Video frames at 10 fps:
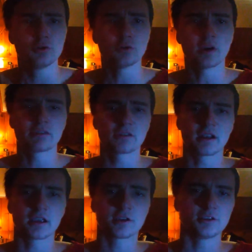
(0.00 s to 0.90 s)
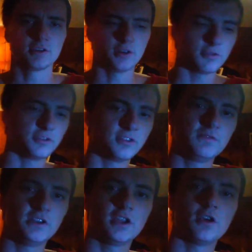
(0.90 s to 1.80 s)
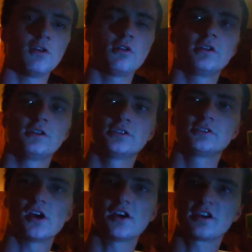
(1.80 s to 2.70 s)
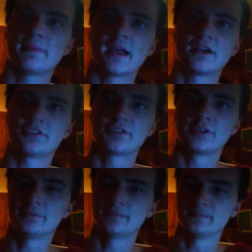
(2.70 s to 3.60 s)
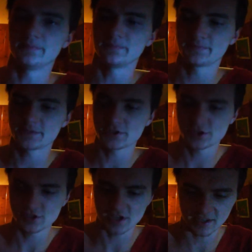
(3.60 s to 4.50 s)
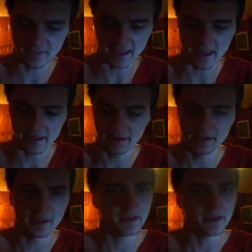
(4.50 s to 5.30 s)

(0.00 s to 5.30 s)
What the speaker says: so I thought I could, you know, in this video, talk about some shit that